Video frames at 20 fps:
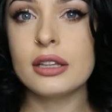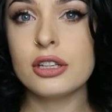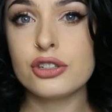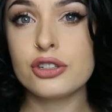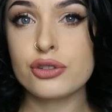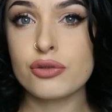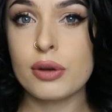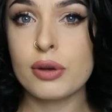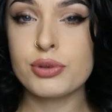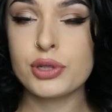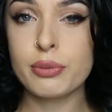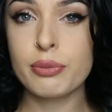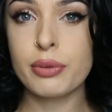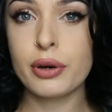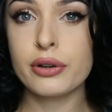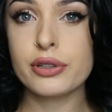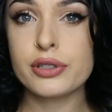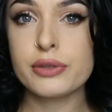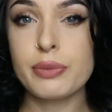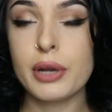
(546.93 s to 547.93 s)
the description
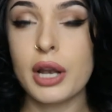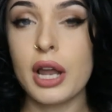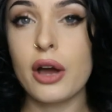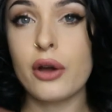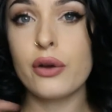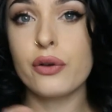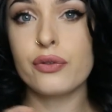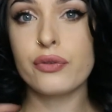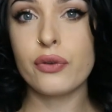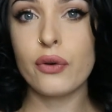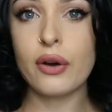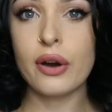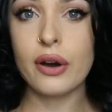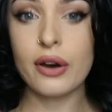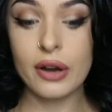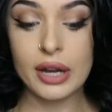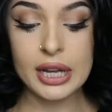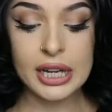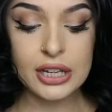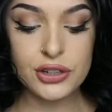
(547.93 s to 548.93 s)
box below
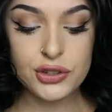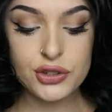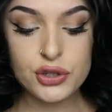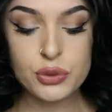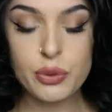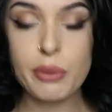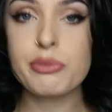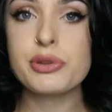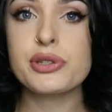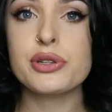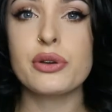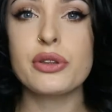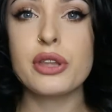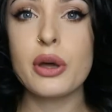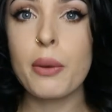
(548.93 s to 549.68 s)
for each swimsuit.